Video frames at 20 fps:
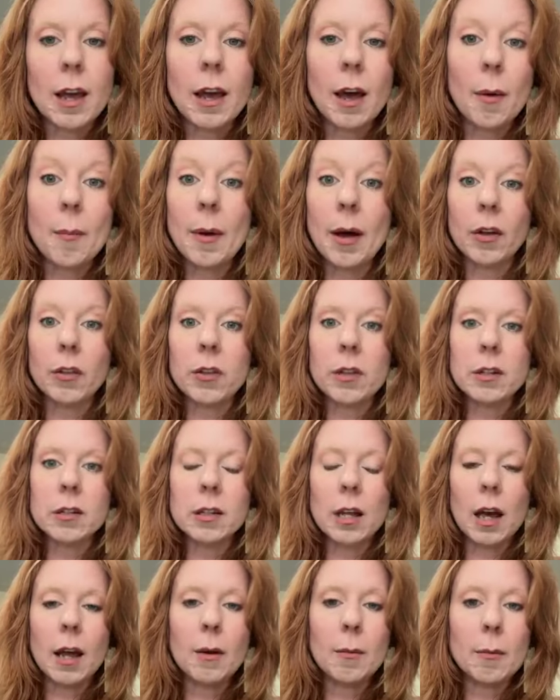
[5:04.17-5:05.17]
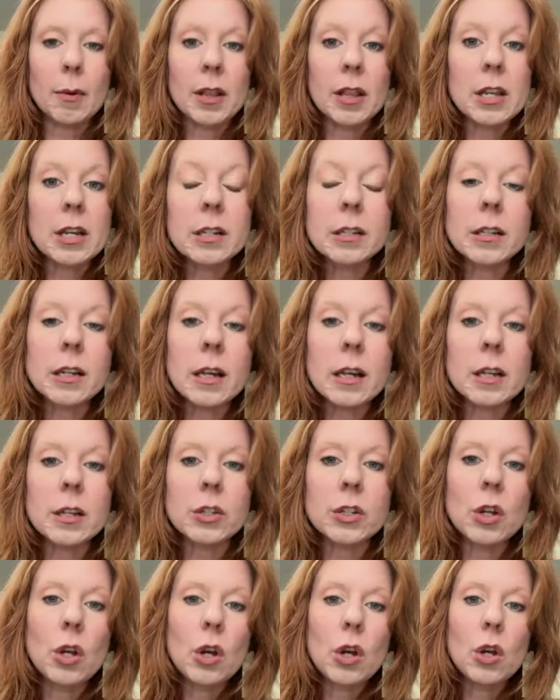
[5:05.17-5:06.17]
say about the sun, but this
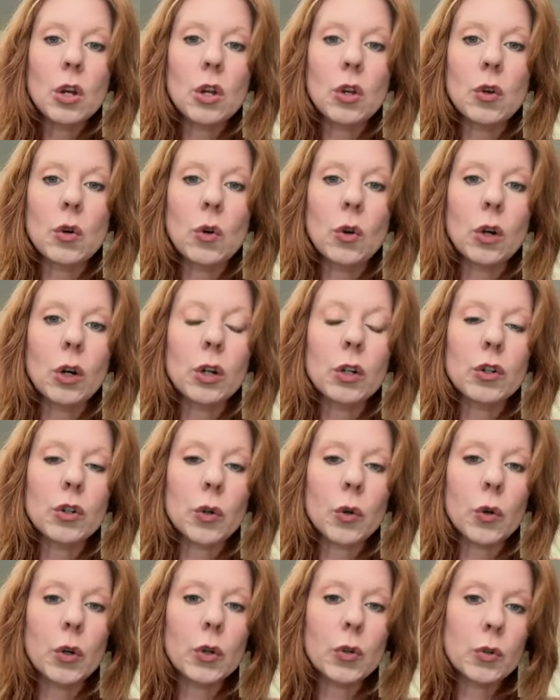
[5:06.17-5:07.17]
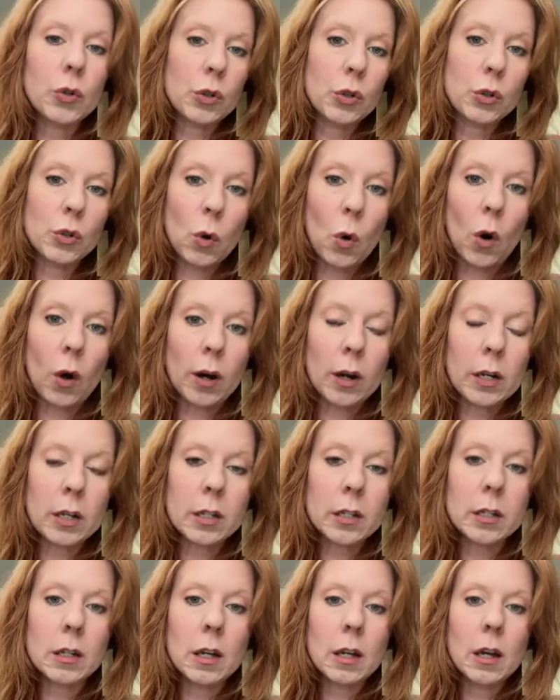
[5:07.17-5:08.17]
is your true
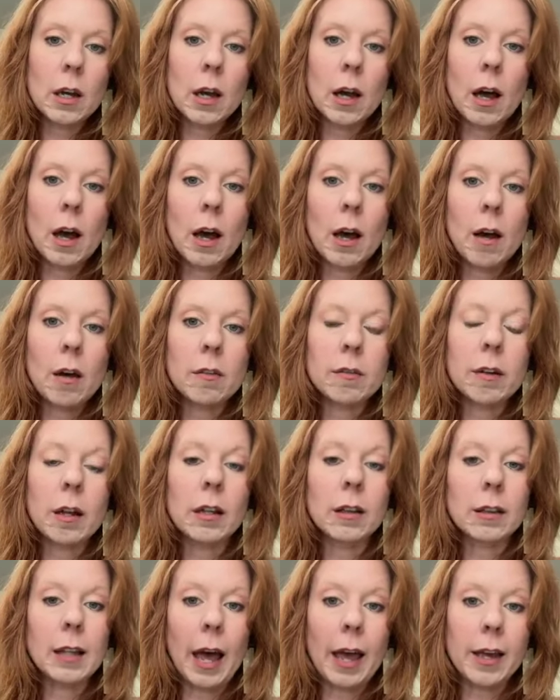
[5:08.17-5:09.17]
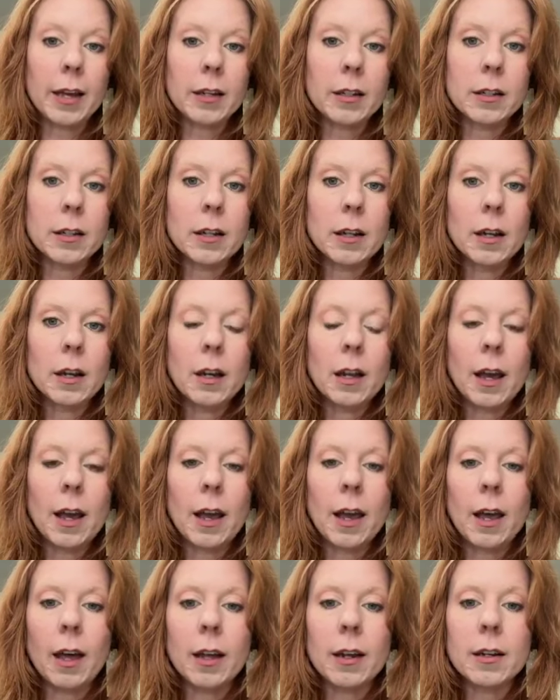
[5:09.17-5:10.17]
source of light.
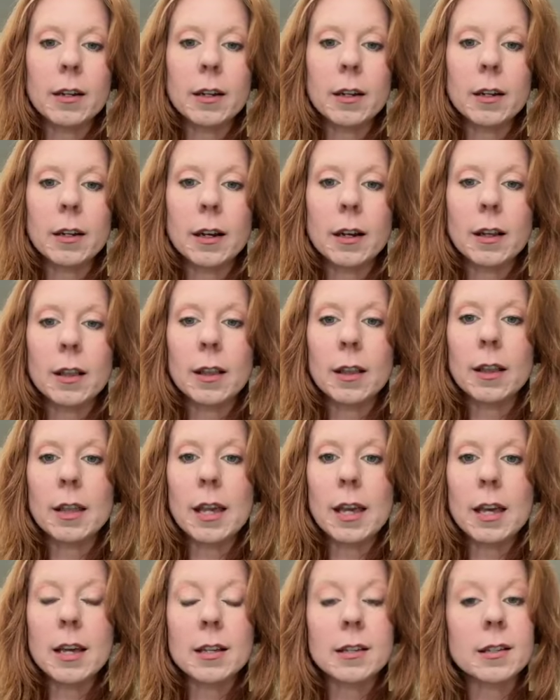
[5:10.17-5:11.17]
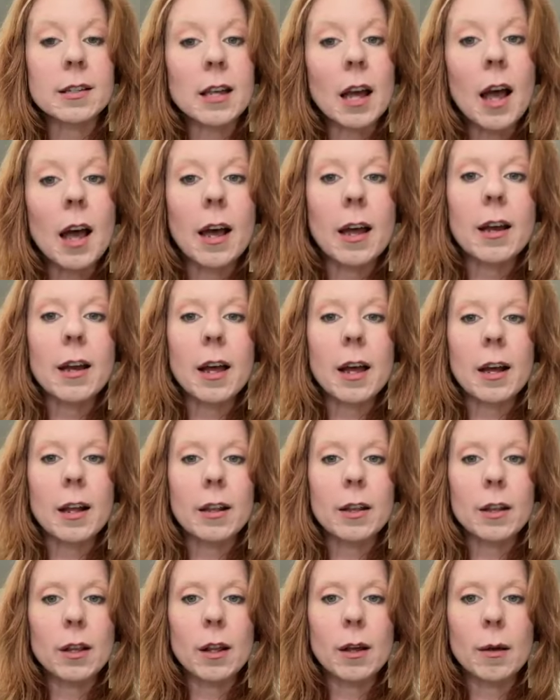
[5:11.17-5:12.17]
And the sun
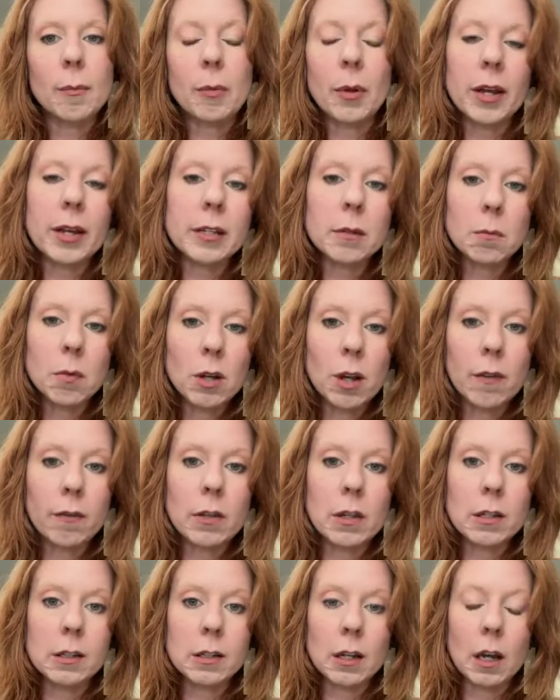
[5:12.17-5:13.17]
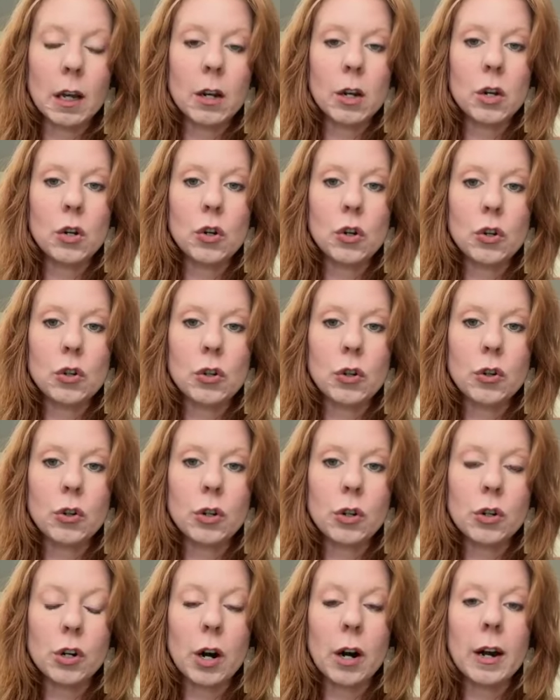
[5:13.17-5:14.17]
and the placement of the sun in your
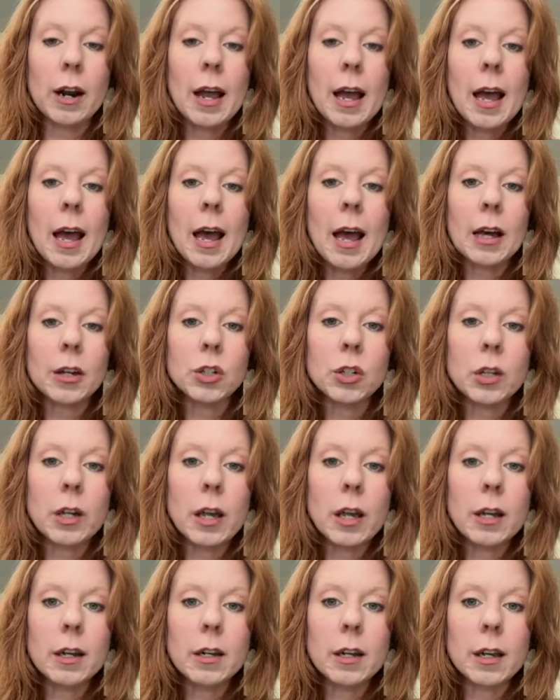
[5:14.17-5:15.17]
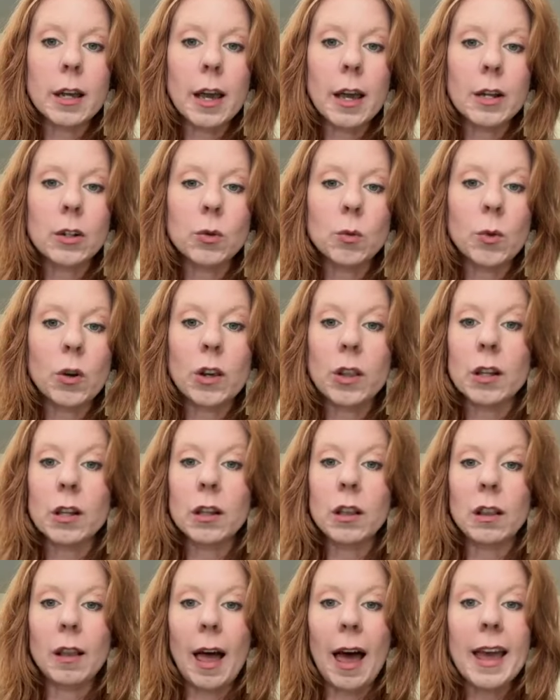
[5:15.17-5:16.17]
Jyotish chart actually indicates where
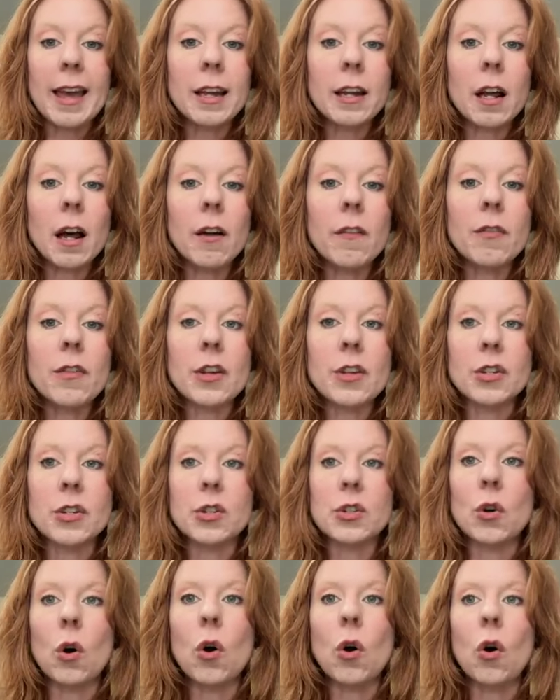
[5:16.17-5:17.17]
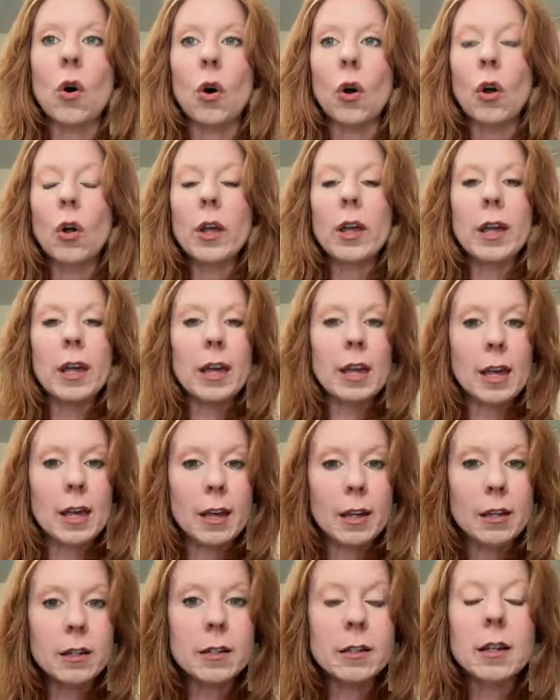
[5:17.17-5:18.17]
the light of the soul
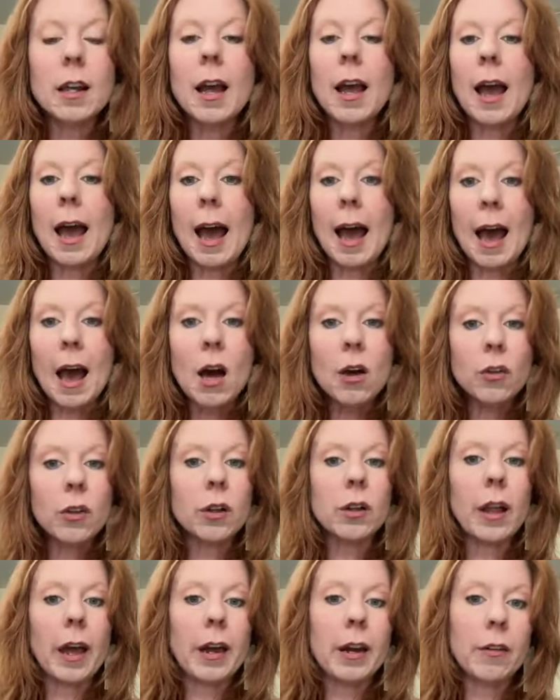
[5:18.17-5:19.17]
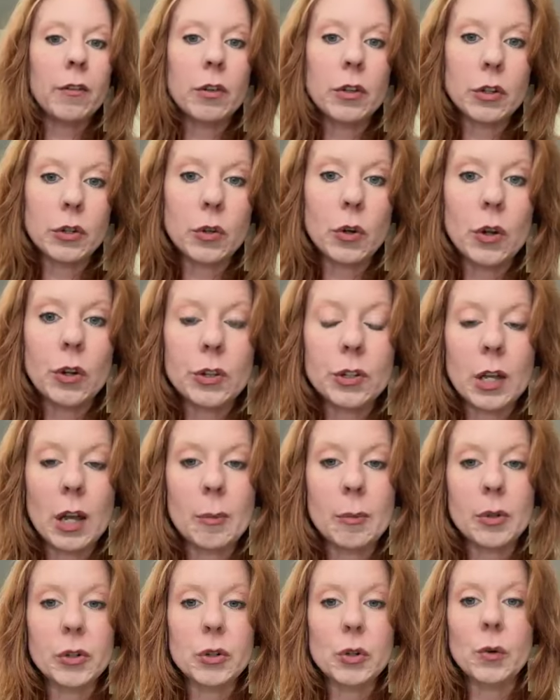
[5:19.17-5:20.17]
is, how the light of the soul is
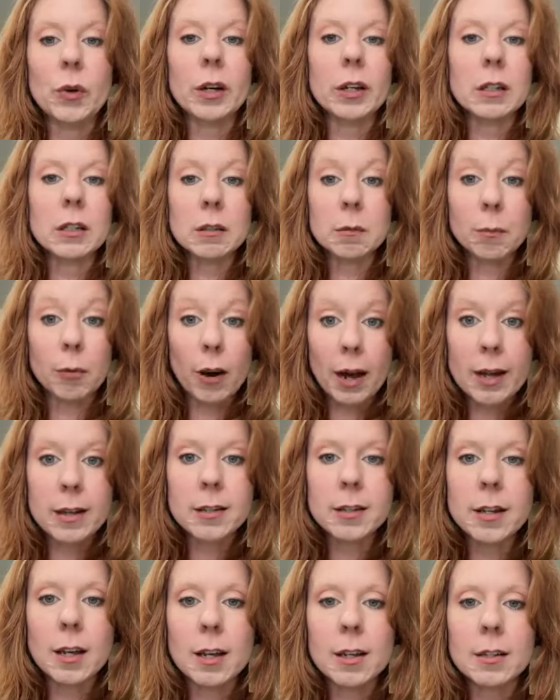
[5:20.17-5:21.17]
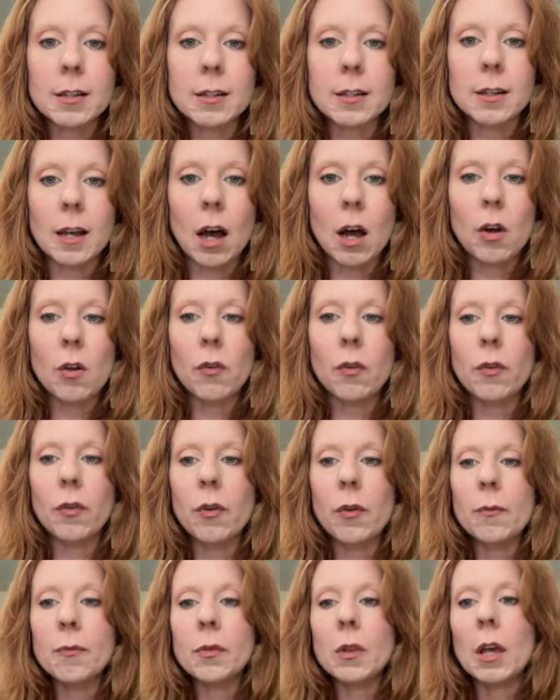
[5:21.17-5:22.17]
able to express
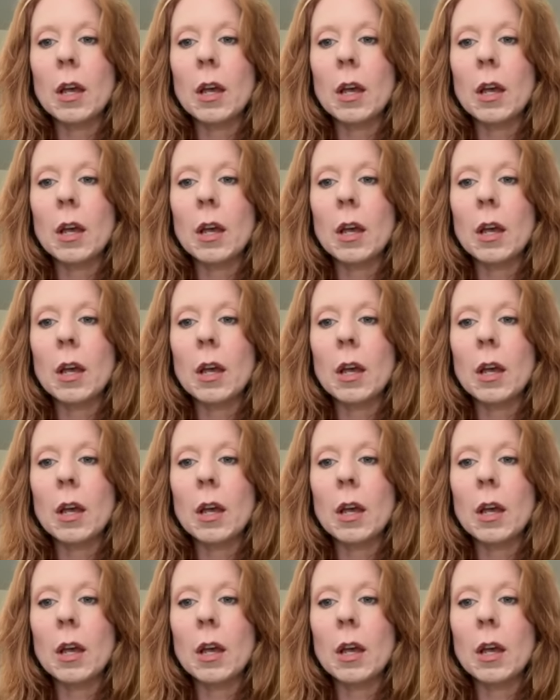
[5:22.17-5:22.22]
itself.